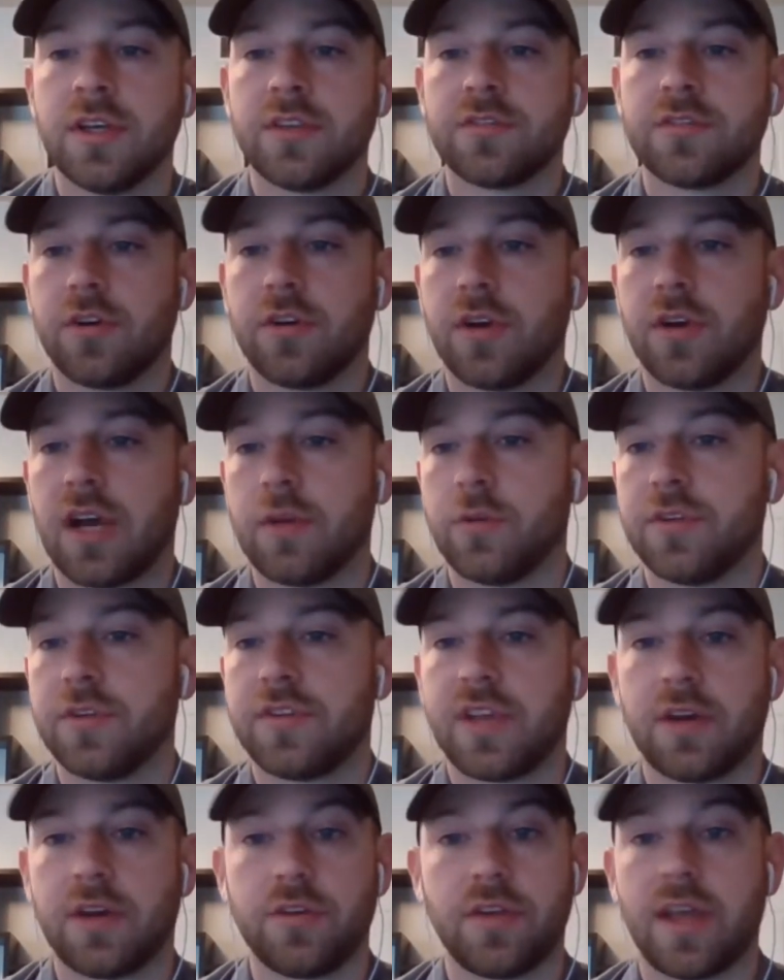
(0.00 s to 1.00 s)
So I
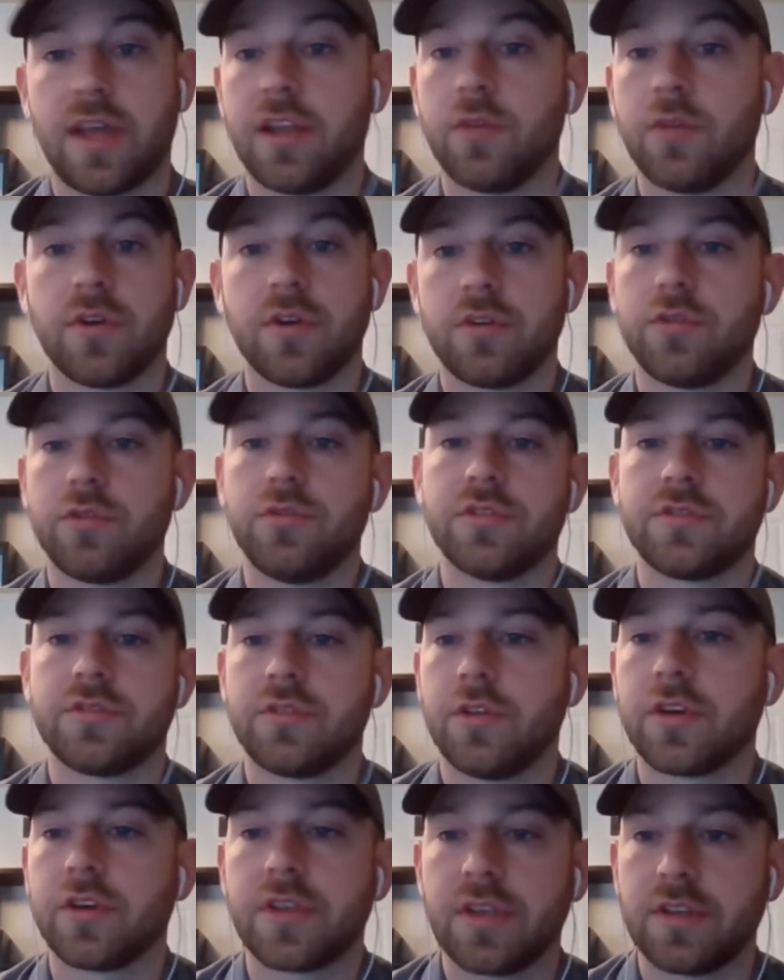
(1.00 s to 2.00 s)
would tell you, anyone
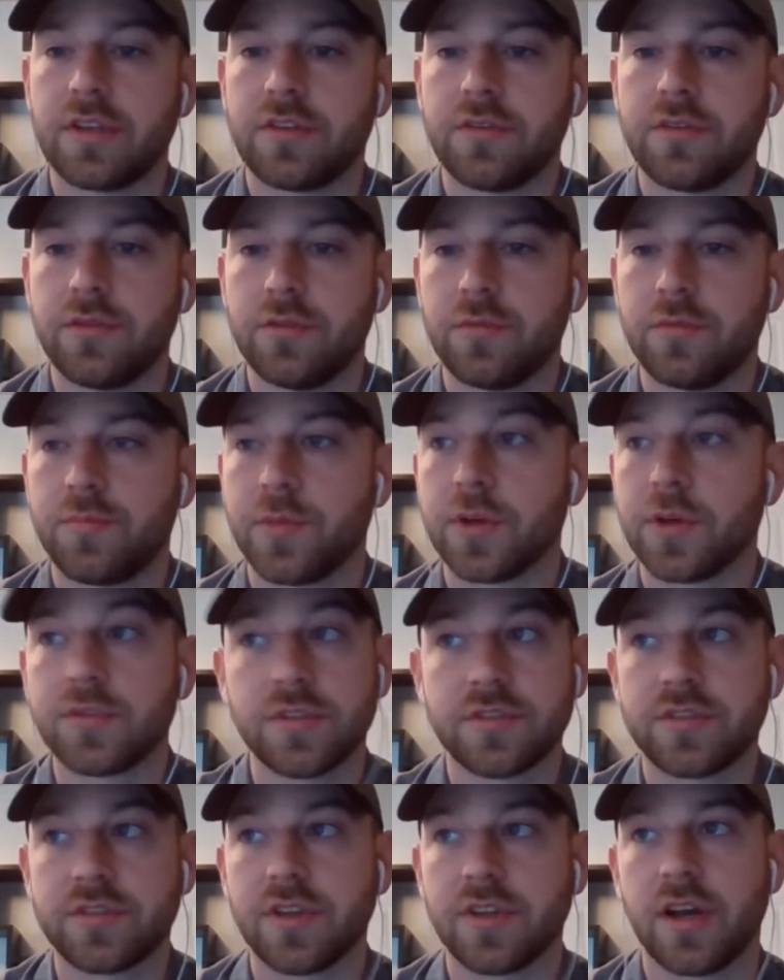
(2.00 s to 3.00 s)
who's looking to
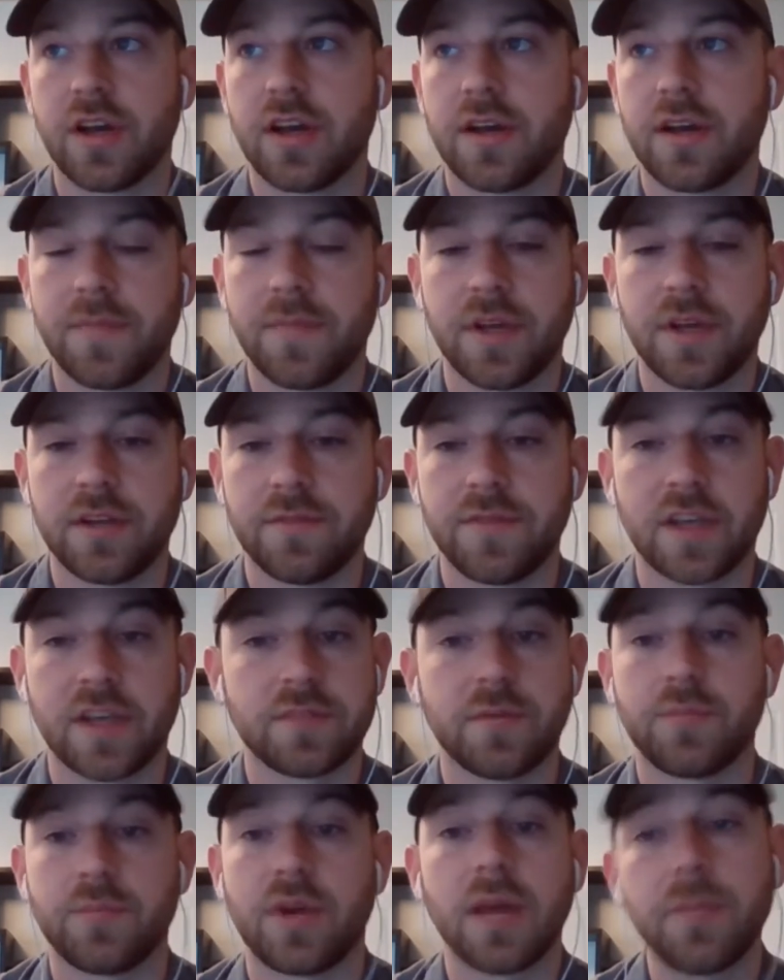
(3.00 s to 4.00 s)
purchase an
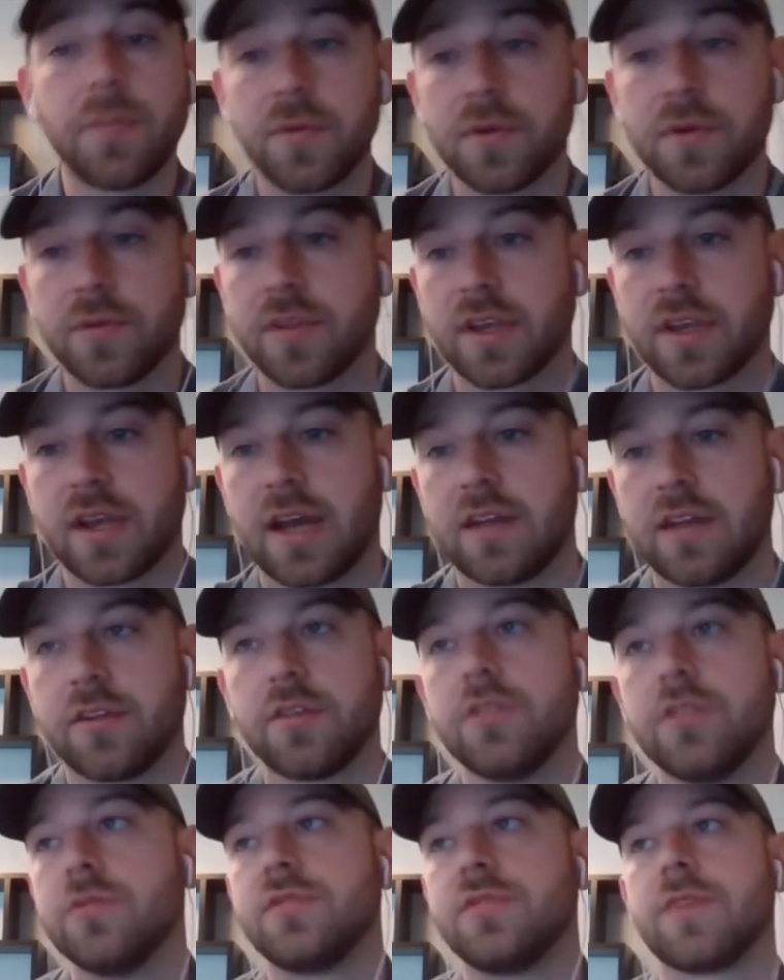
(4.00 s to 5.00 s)
investment property with a
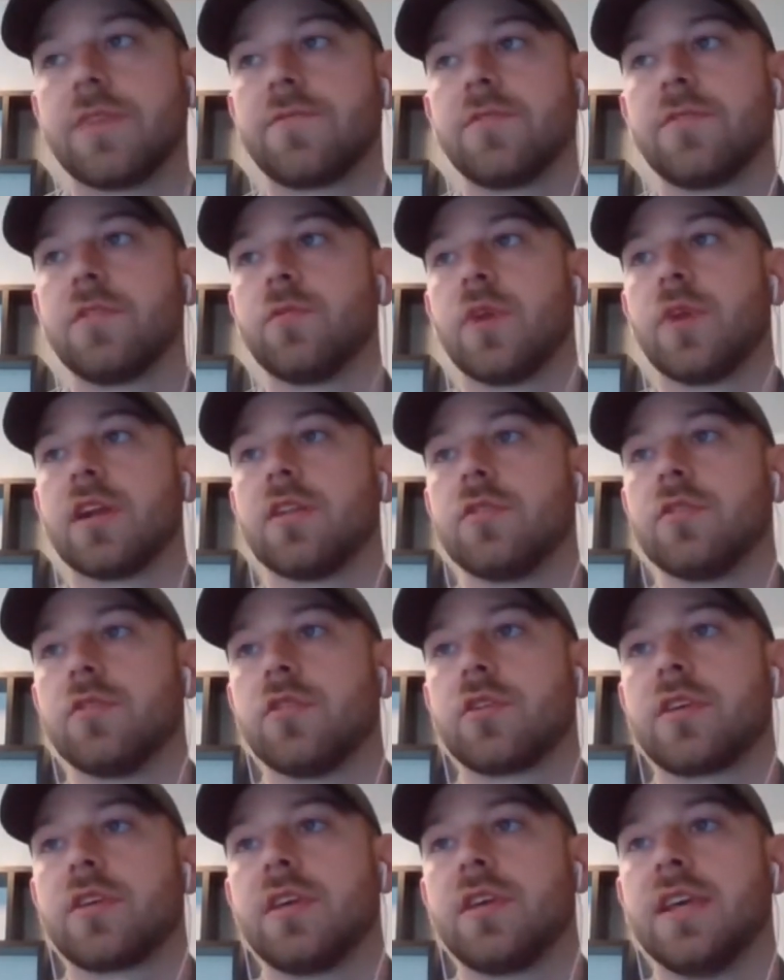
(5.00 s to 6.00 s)
condo, you definitely want to
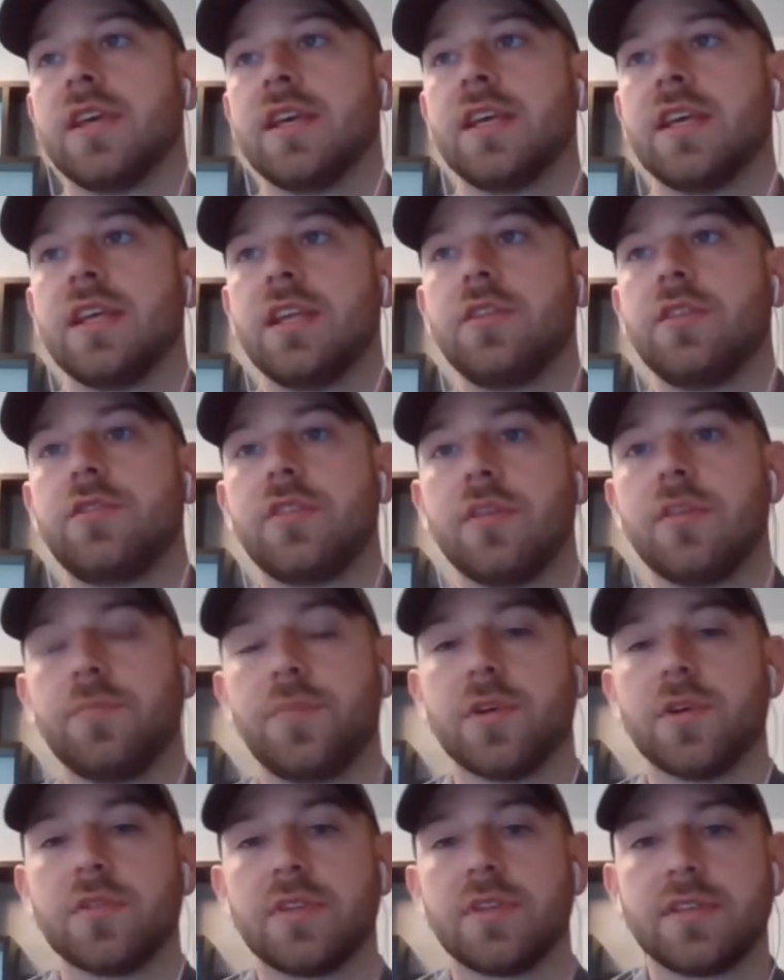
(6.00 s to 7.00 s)
look into the
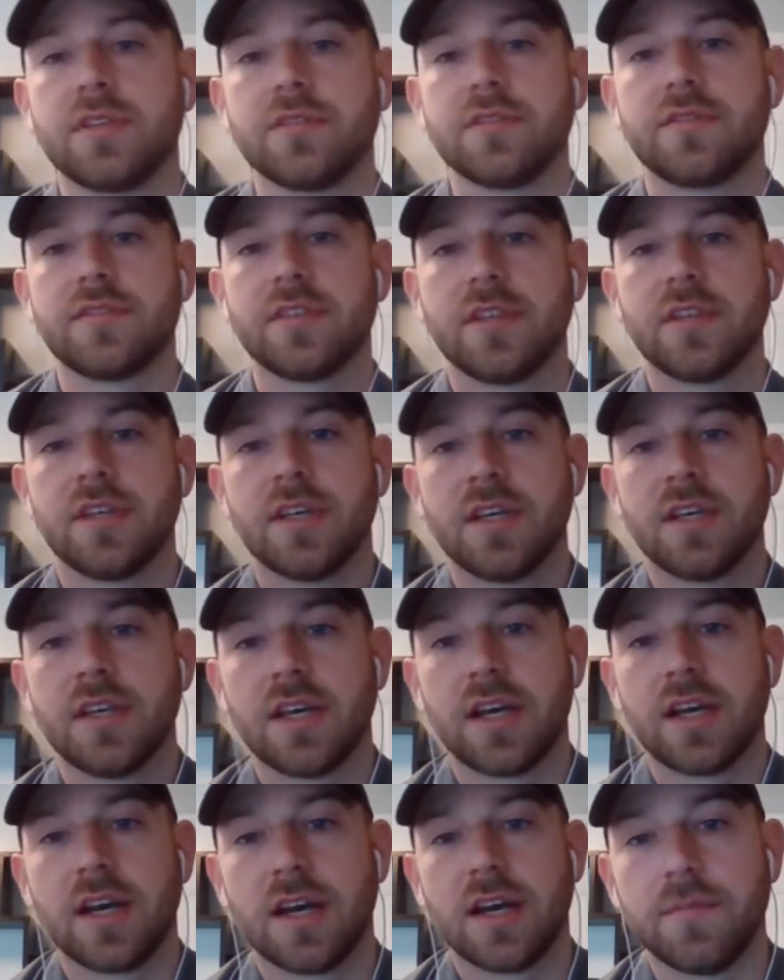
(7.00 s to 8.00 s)
buildings,
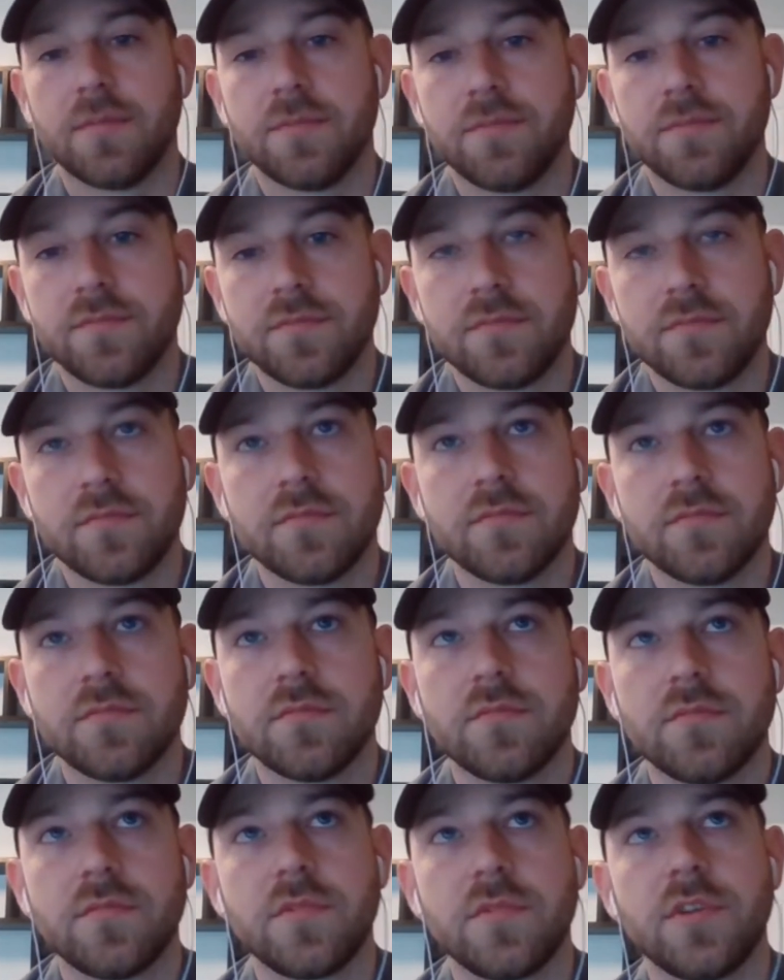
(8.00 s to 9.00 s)

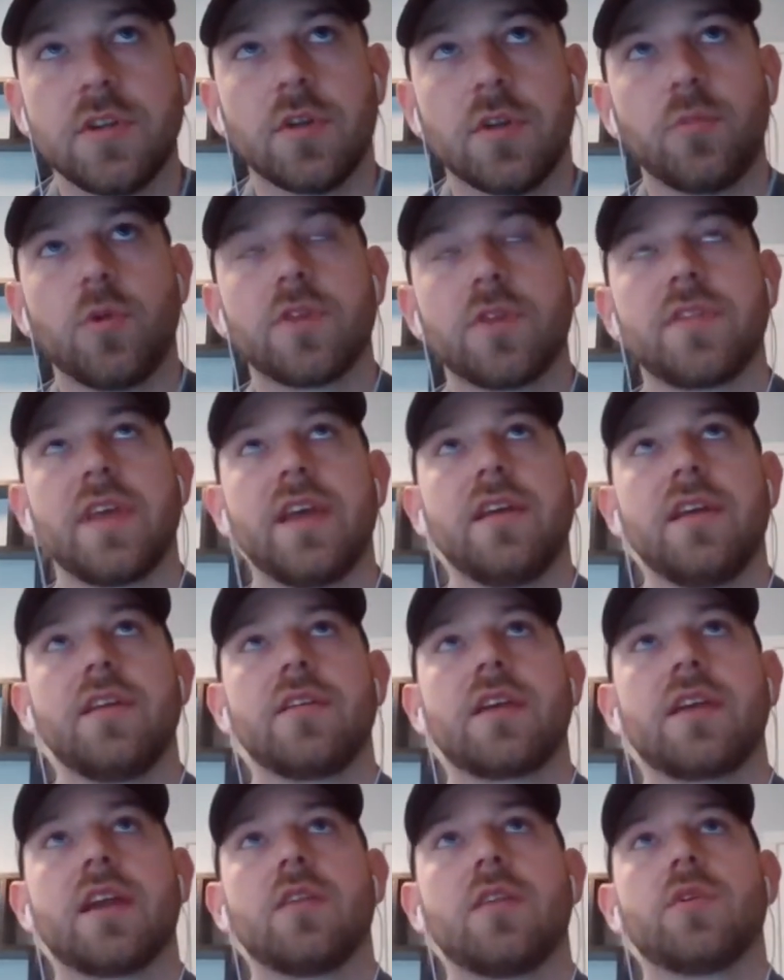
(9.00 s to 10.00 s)
what
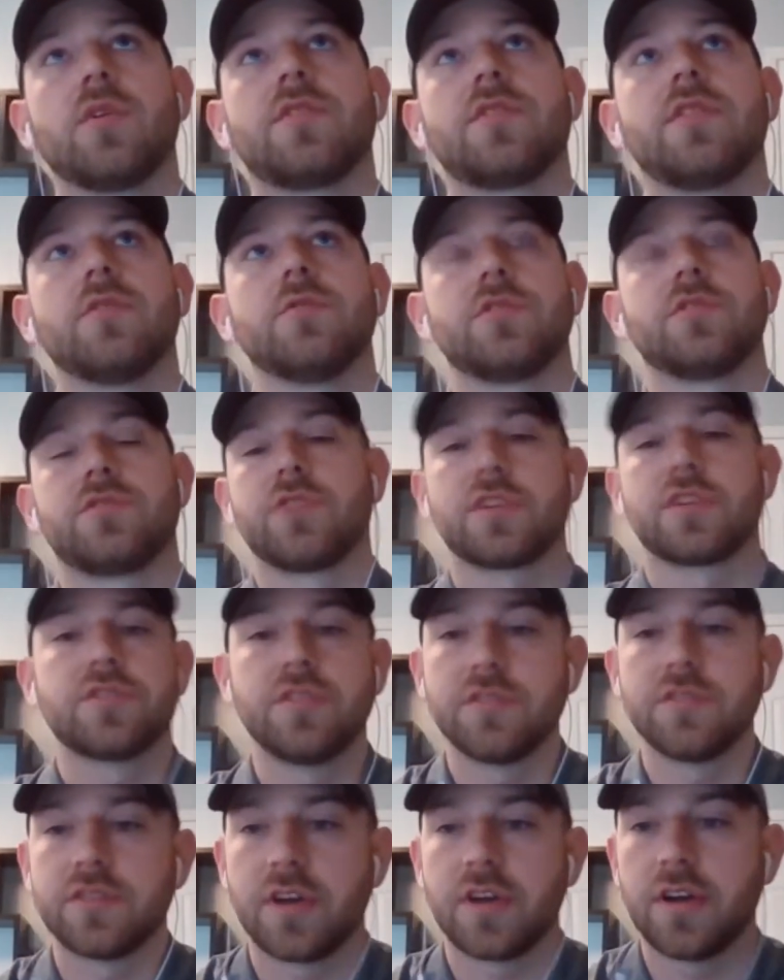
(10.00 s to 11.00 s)
their
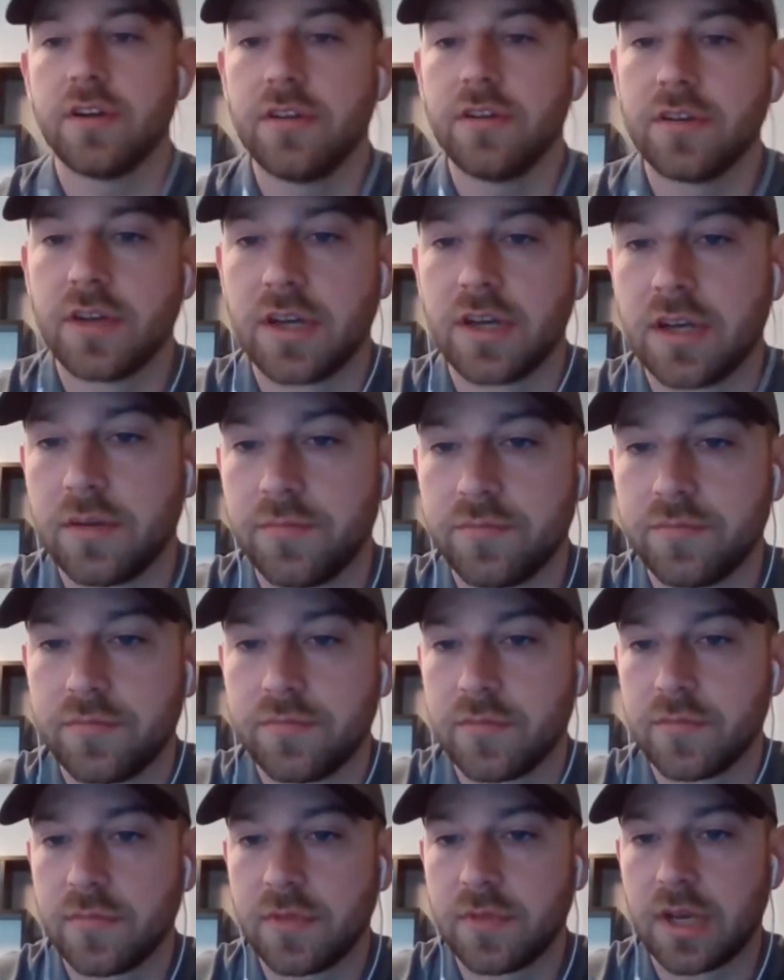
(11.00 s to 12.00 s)
restrictions are
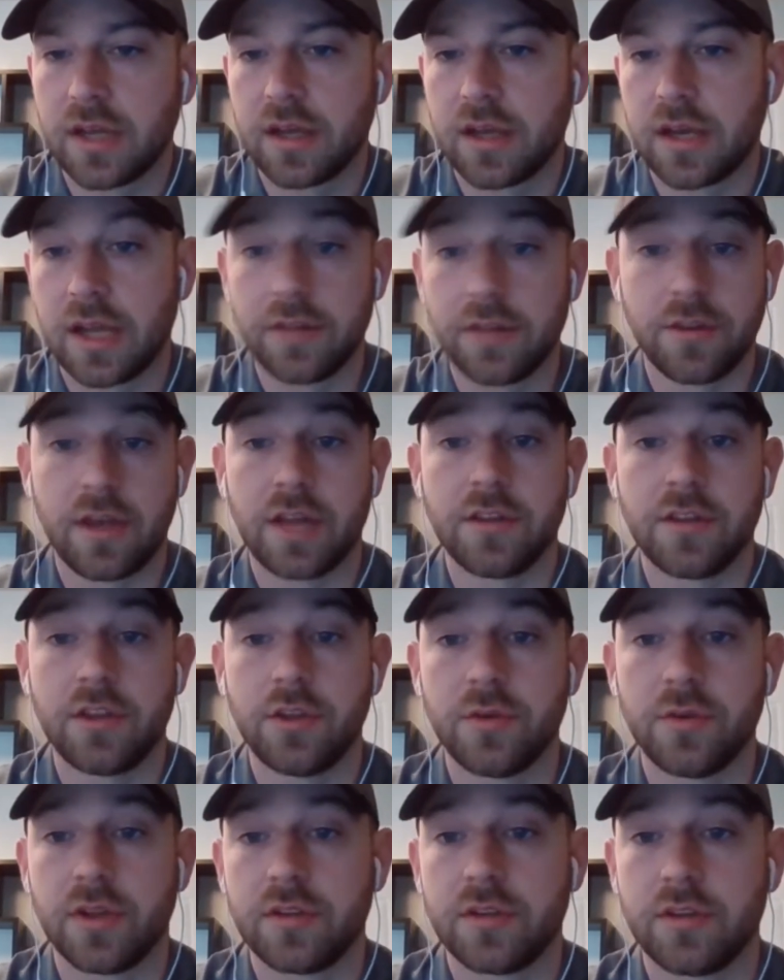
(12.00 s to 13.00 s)
on the
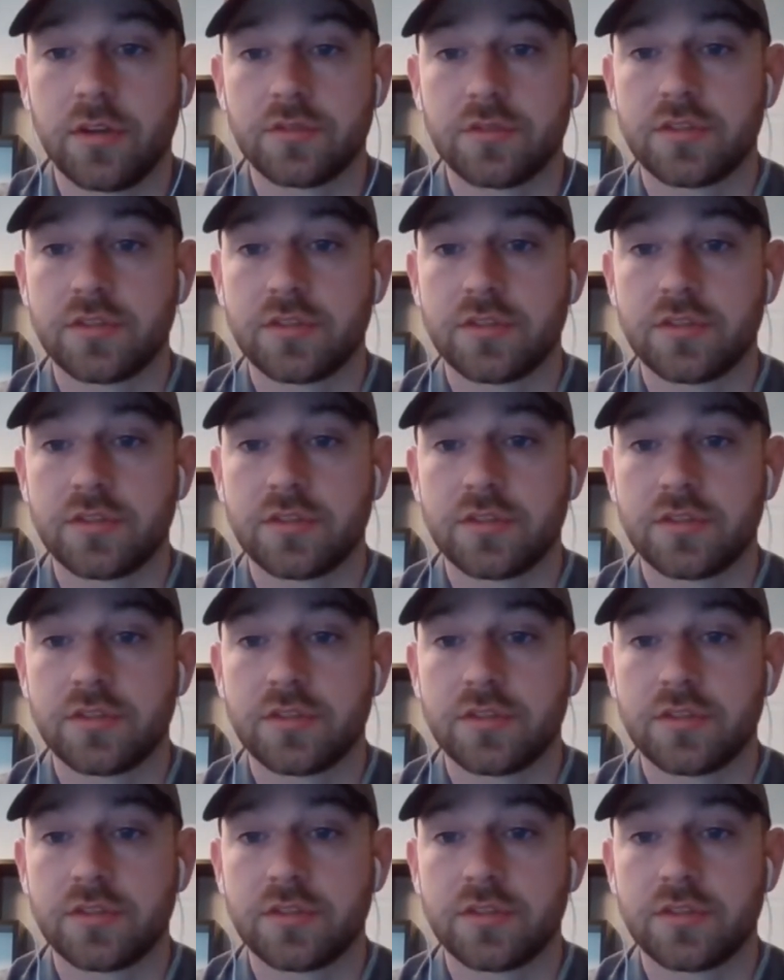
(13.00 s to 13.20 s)
unit.